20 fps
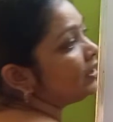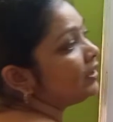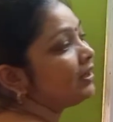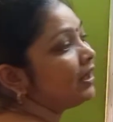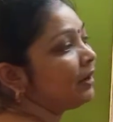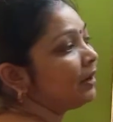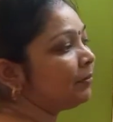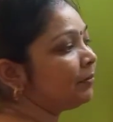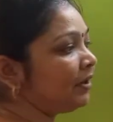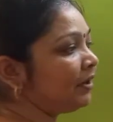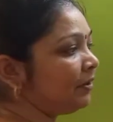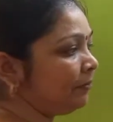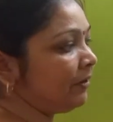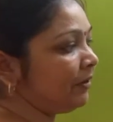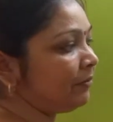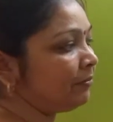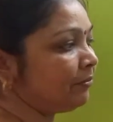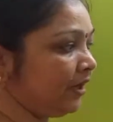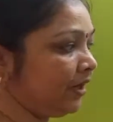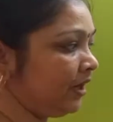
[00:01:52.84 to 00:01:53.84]
double
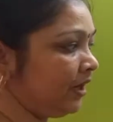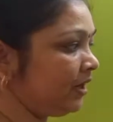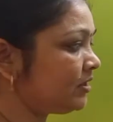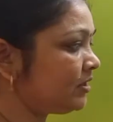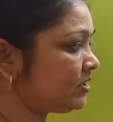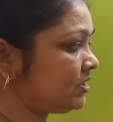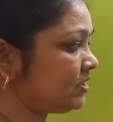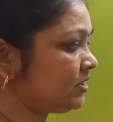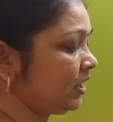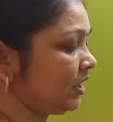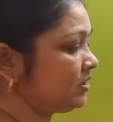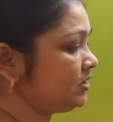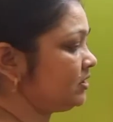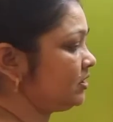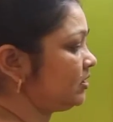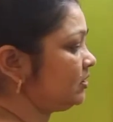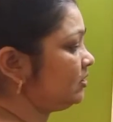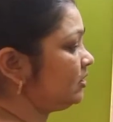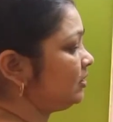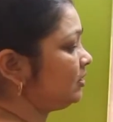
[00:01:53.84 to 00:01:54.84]
membrane
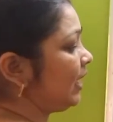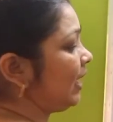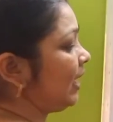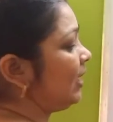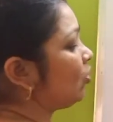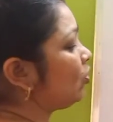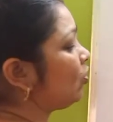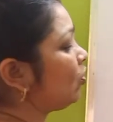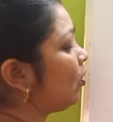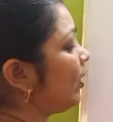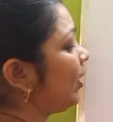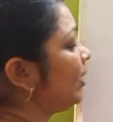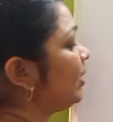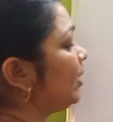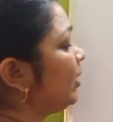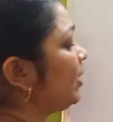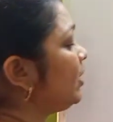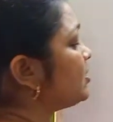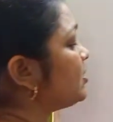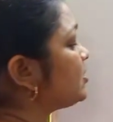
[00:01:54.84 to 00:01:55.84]
structure. The
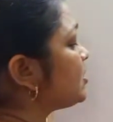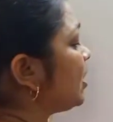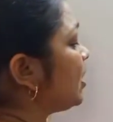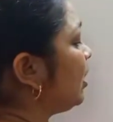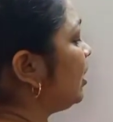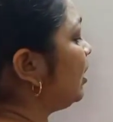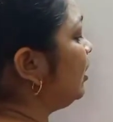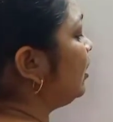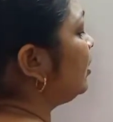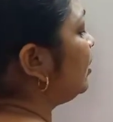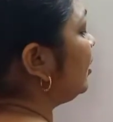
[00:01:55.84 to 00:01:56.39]
thylakoid is a